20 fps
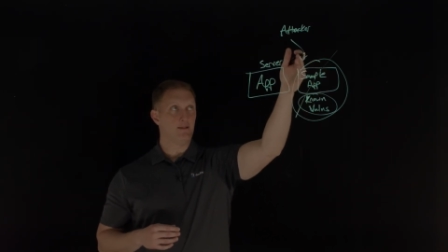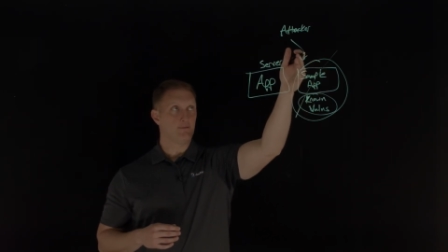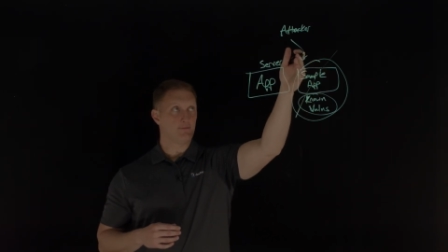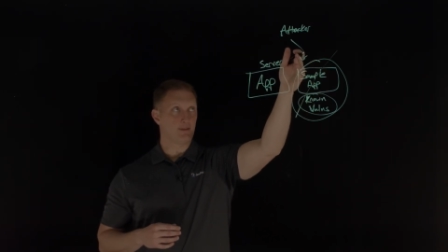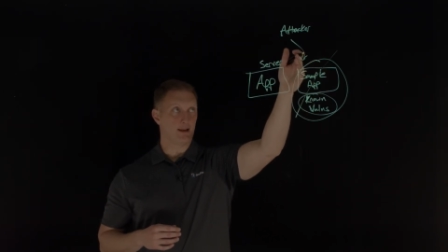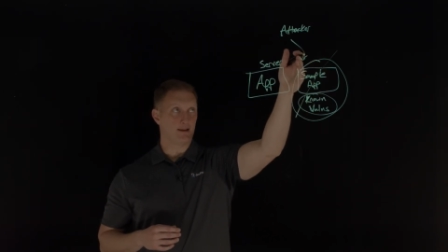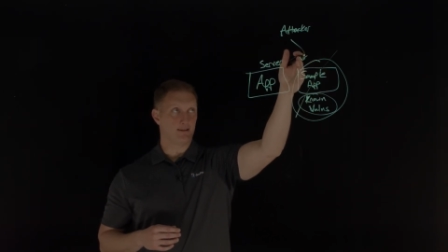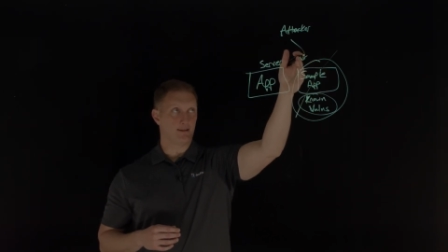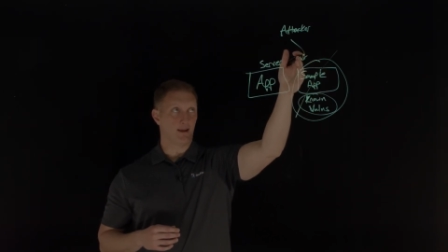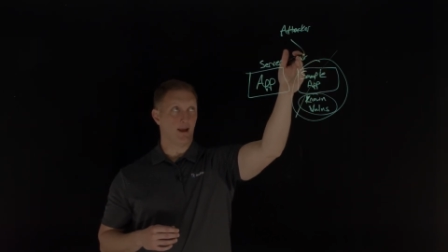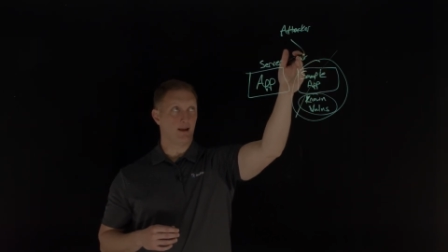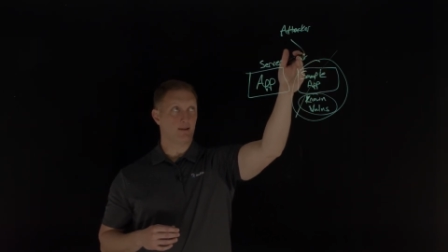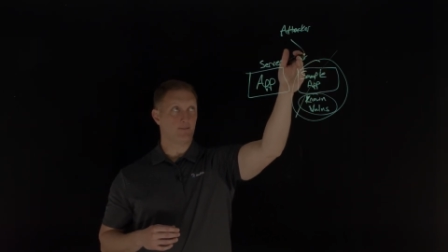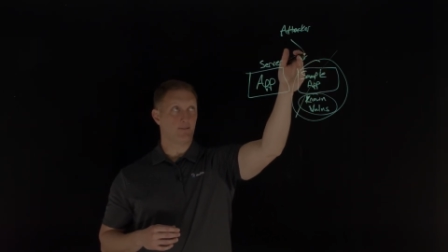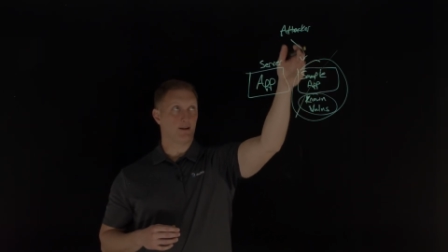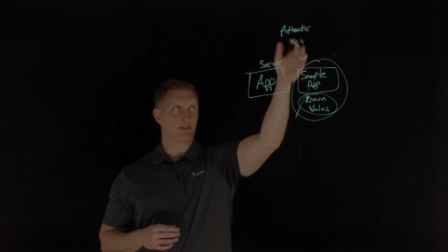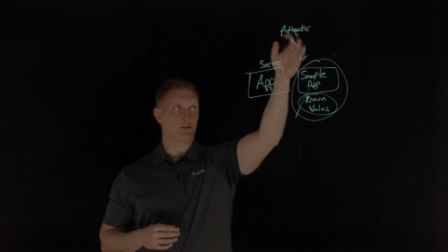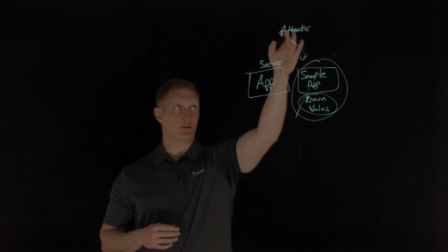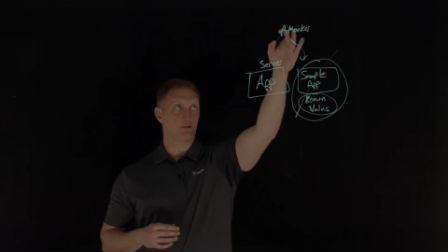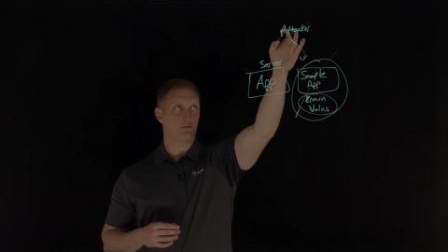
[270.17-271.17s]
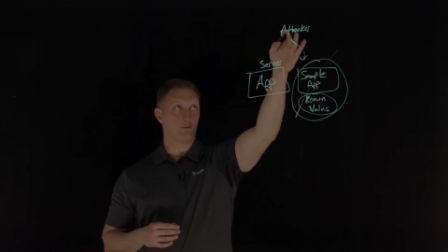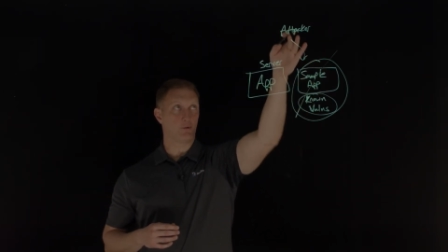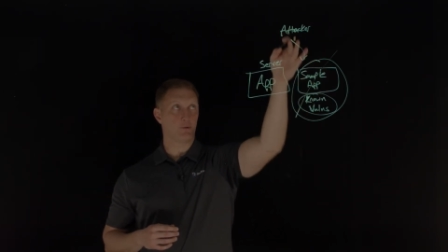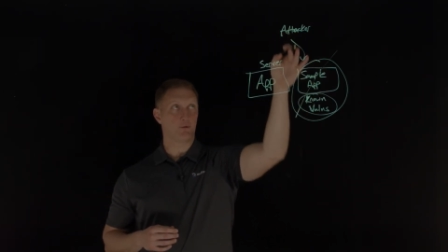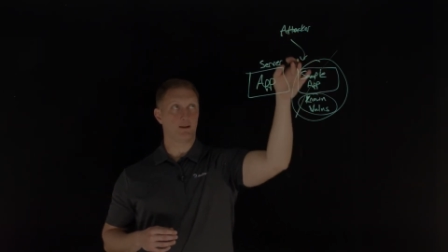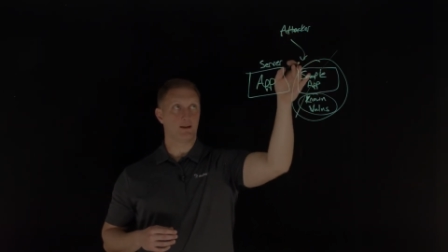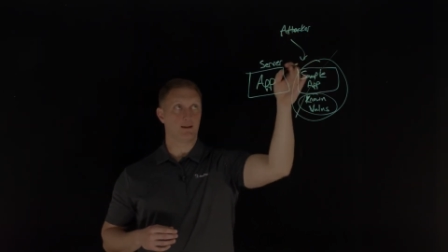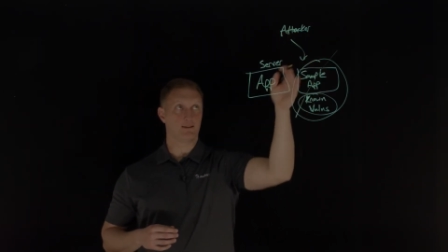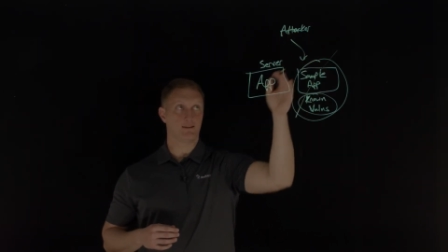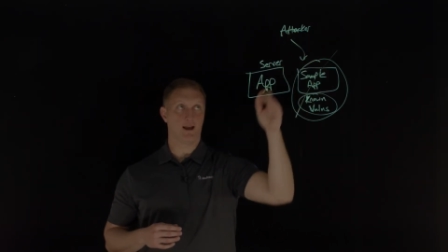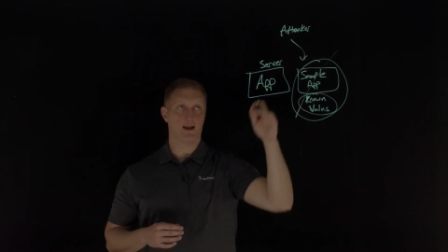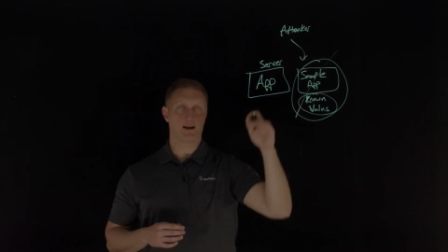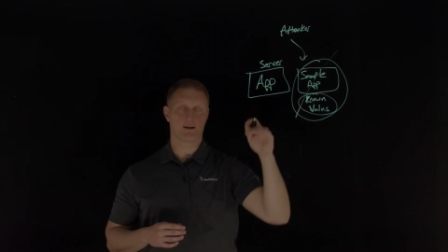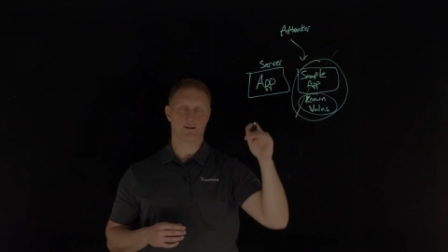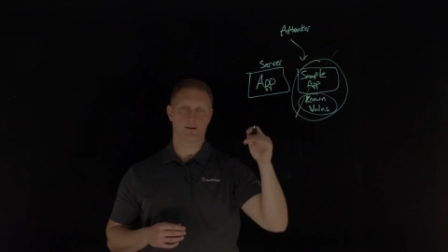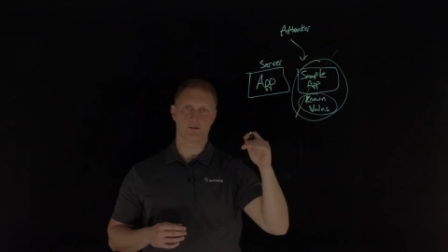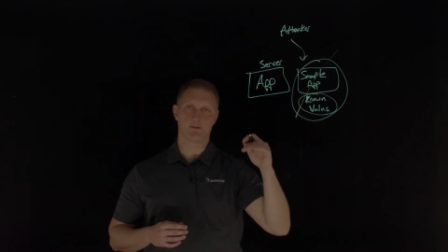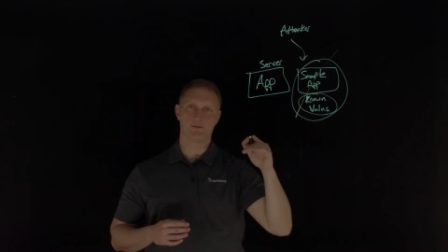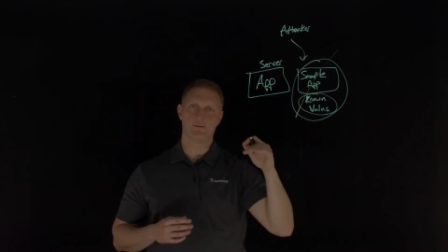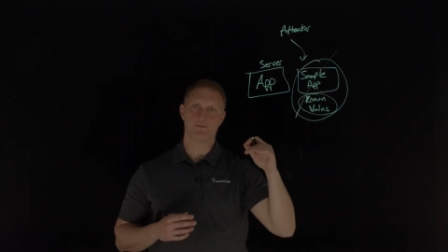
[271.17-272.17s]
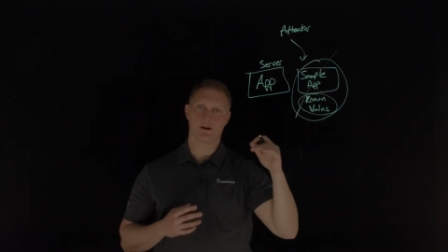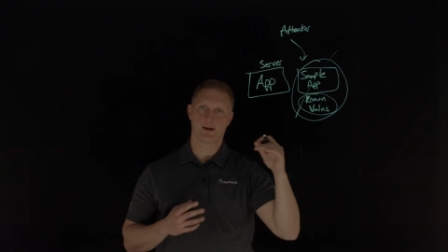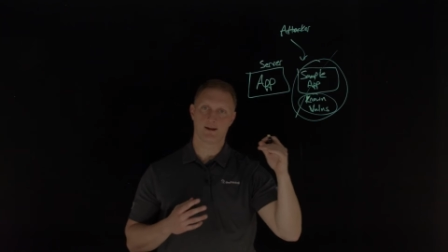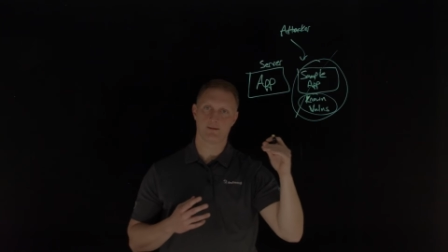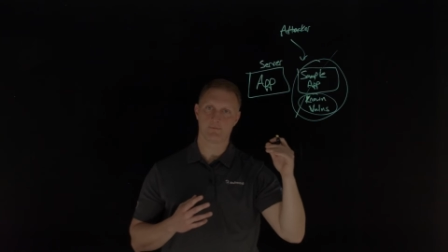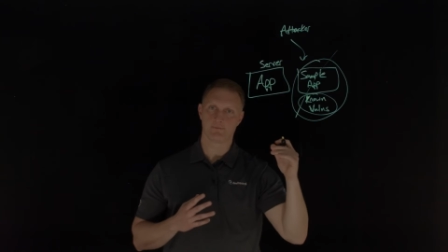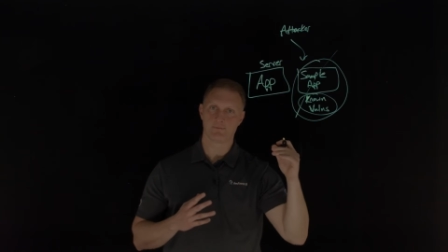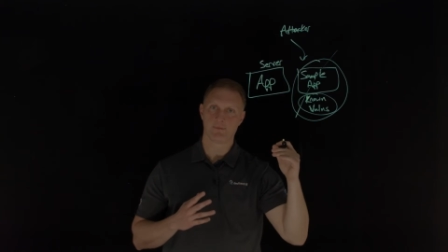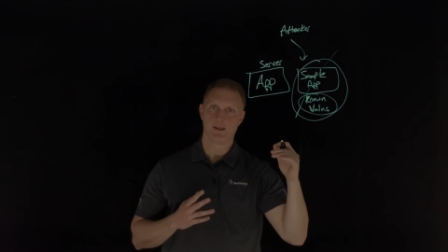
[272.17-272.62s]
that attack vector for the attacker, right?